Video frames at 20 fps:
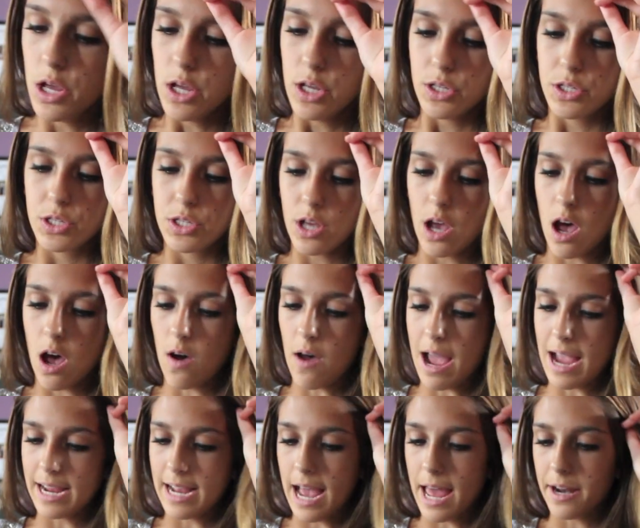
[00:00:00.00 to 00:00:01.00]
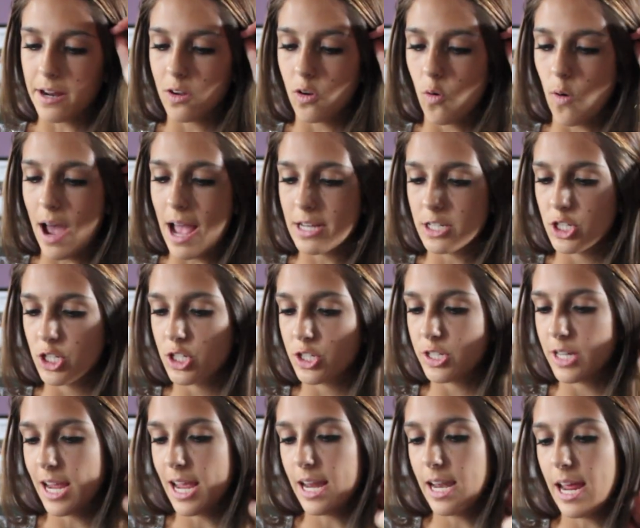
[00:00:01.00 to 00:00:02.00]
So I got a
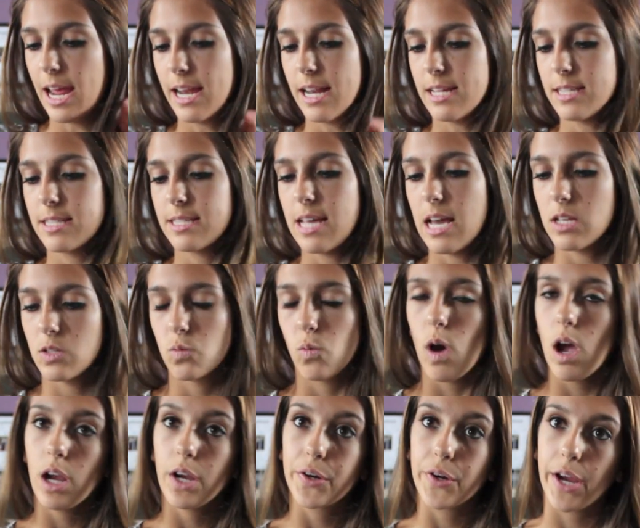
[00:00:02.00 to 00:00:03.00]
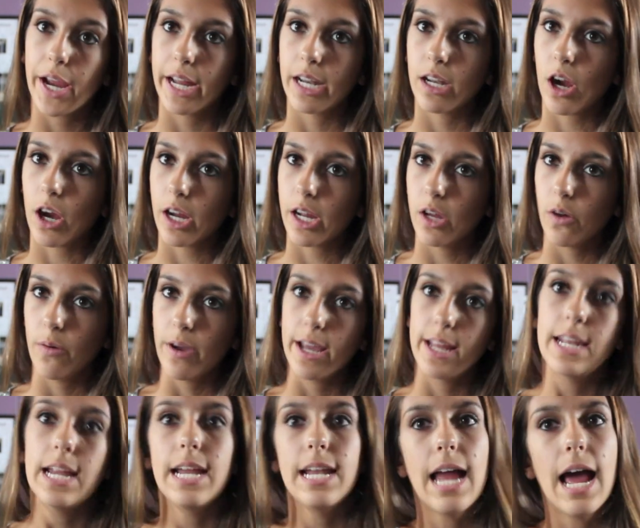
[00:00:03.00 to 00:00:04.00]
question and it says, what grade are you
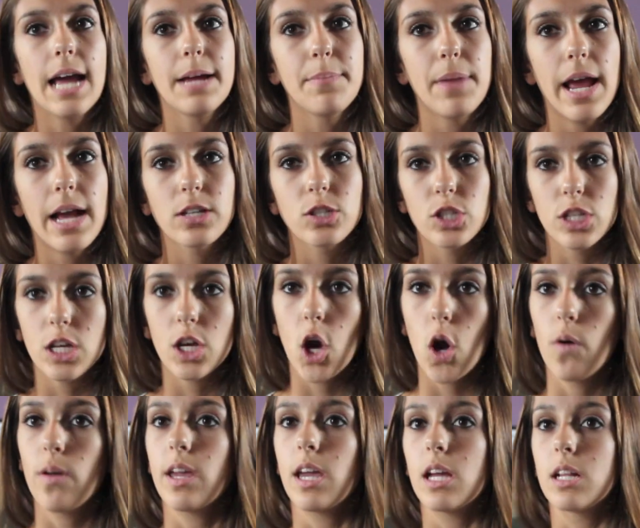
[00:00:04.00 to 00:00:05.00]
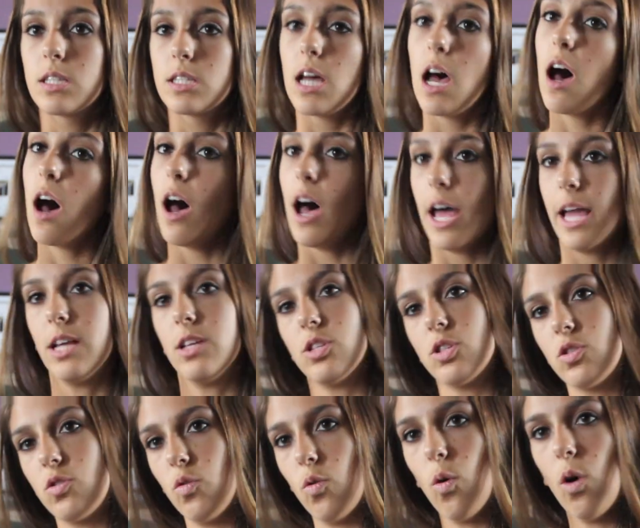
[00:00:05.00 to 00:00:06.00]
in? And I'm actually going into high
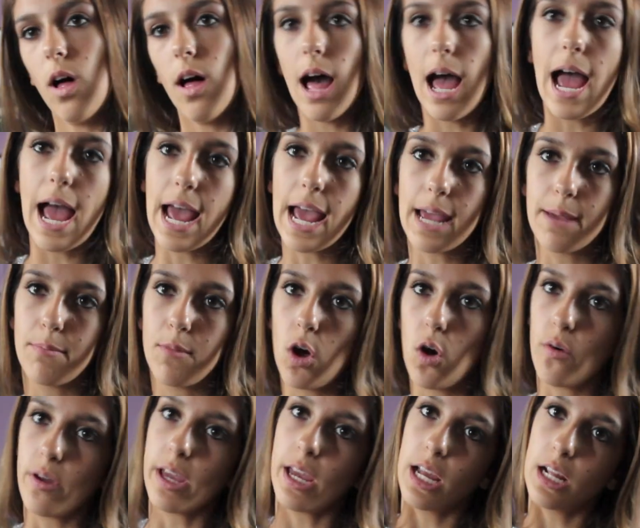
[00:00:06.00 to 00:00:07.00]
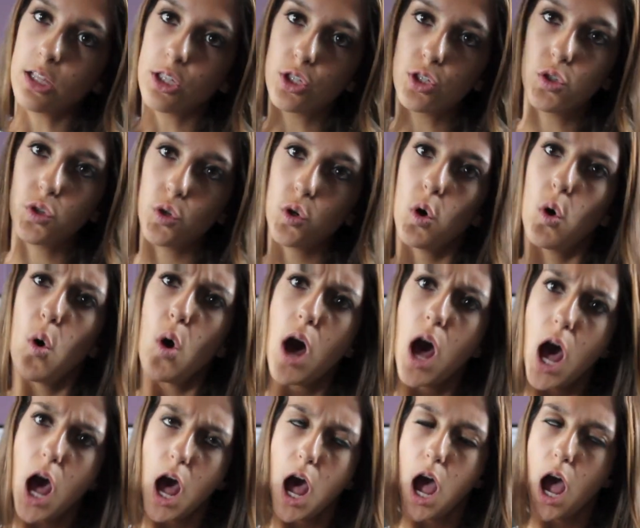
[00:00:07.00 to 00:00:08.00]
school. I'm going
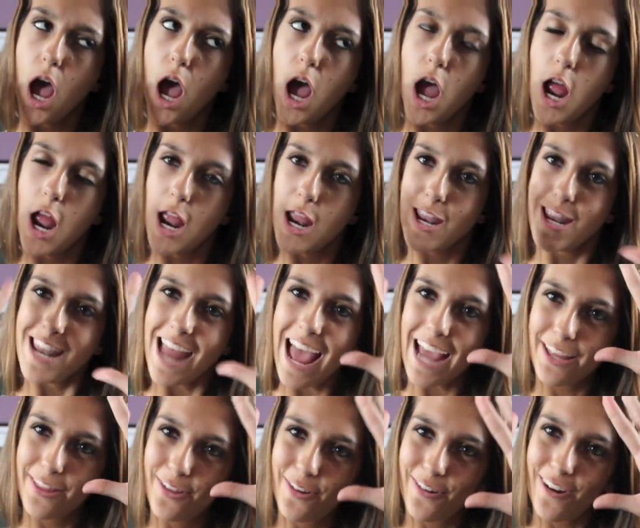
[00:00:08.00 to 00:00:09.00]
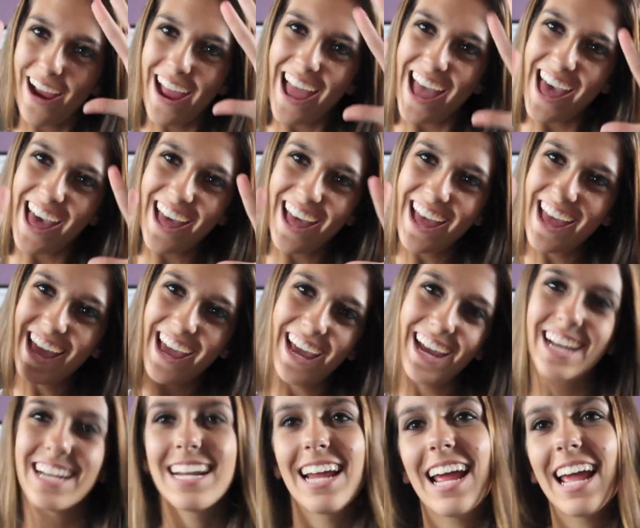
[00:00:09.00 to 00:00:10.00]
into ninth
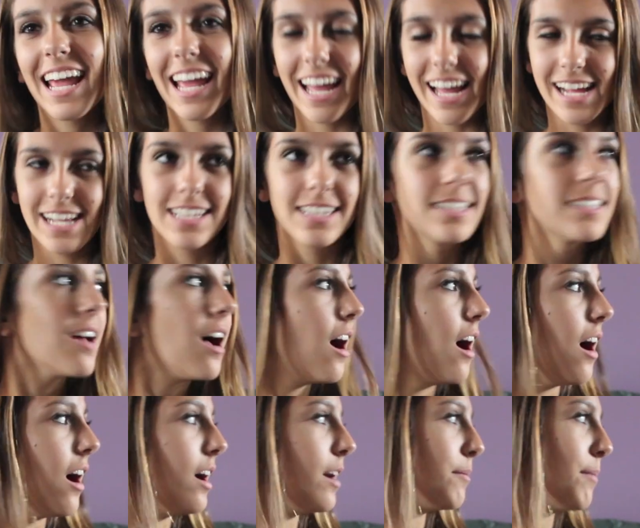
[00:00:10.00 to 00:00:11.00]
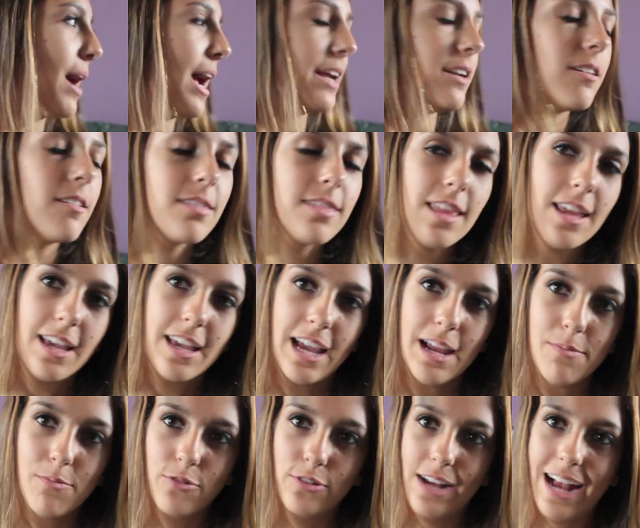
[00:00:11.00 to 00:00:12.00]
grade. And um, I don't think
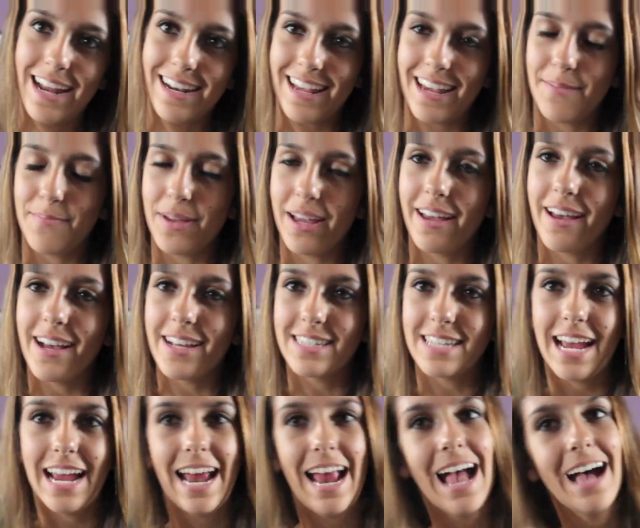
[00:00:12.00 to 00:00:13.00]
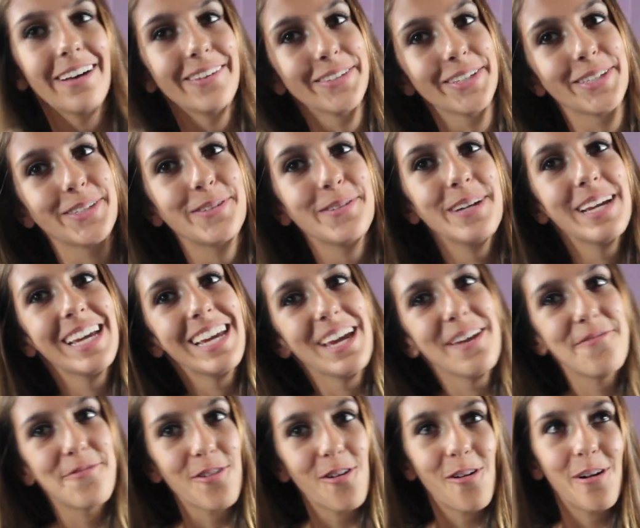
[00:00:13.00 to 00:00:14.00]
I'm ready because I have a
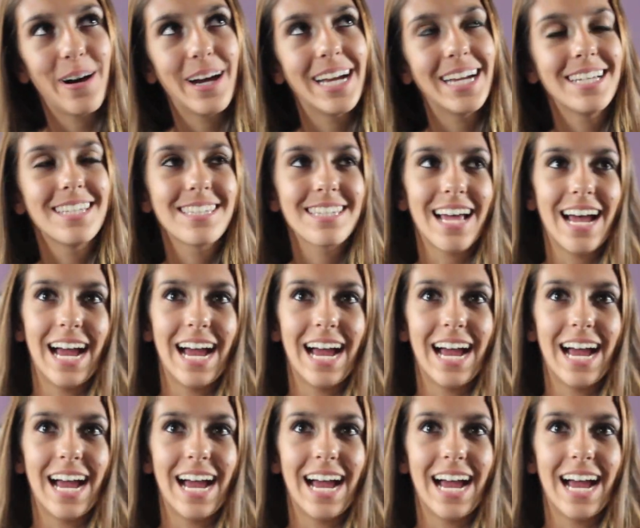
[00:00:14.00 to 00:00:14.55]
squeaky voice.